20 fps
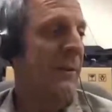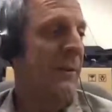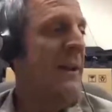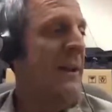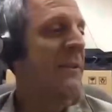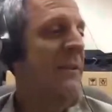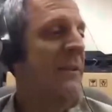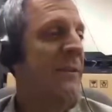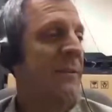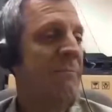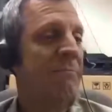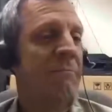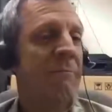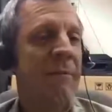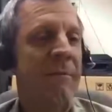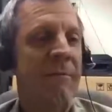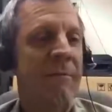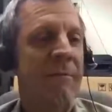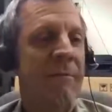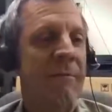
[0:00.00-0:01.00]
I just
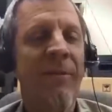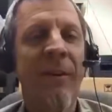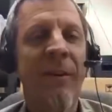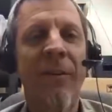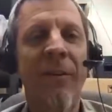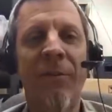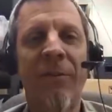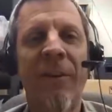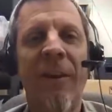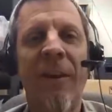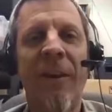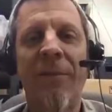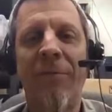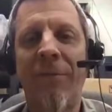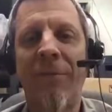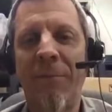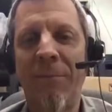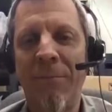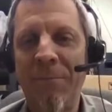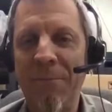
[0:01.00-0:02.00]
have hearsay
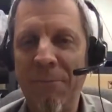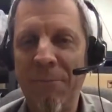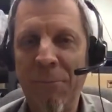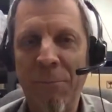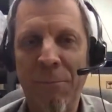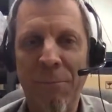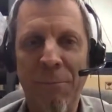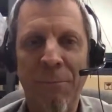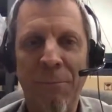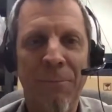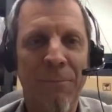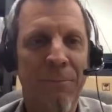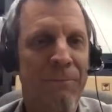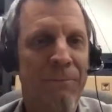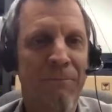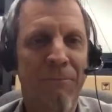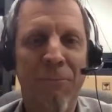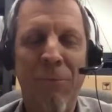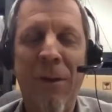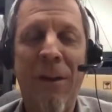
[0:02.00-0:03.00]
from
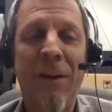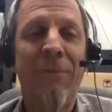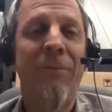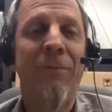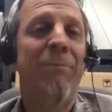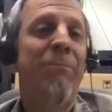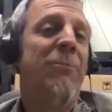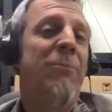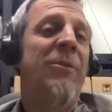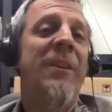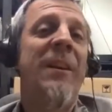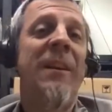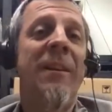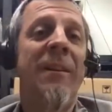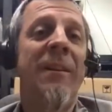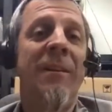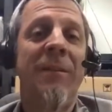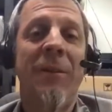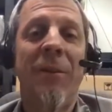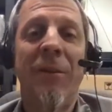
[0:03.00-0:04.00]
what I've seen
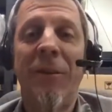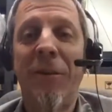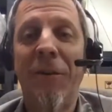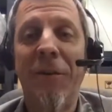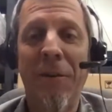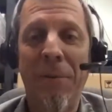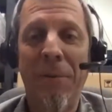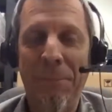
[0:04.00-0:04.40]
and heard.